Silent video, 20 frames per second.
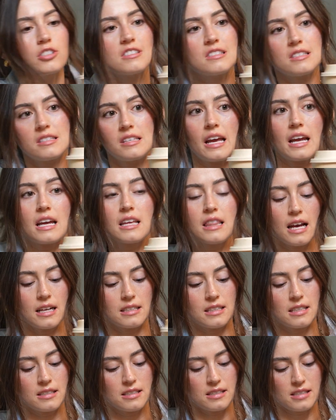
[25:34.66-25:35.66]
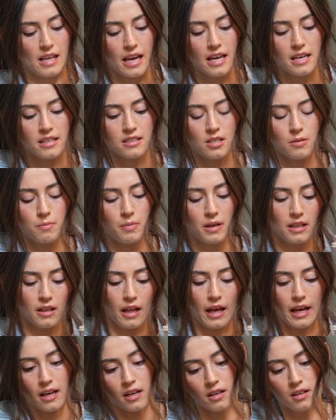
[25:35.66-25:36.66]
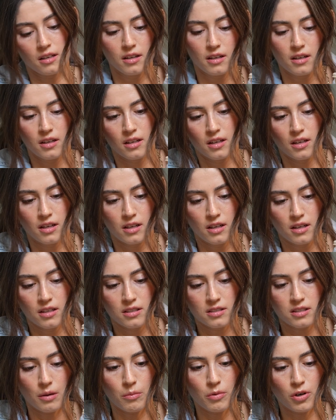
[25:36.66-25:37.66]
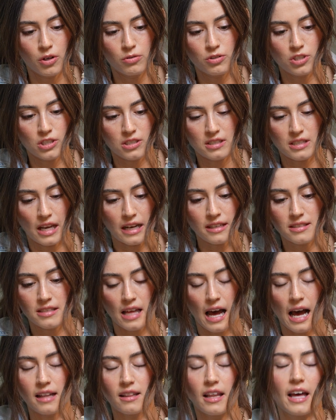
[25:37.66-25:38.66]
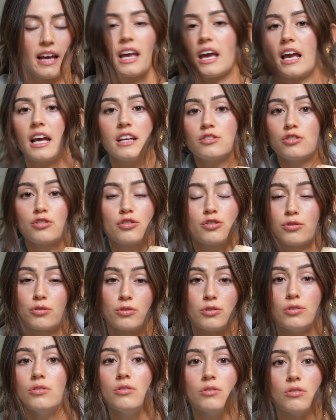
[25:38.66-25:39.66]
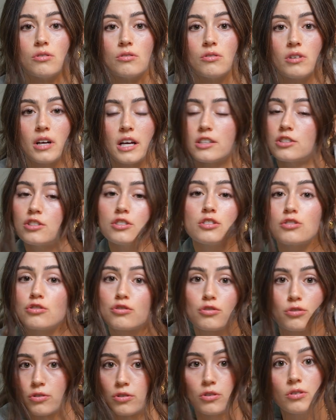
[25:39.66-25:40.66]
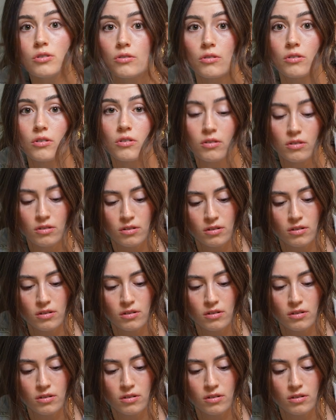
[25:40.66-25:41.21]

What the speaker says: just saying that to say it to be like someone who just says that. Like, it's true. It's just true.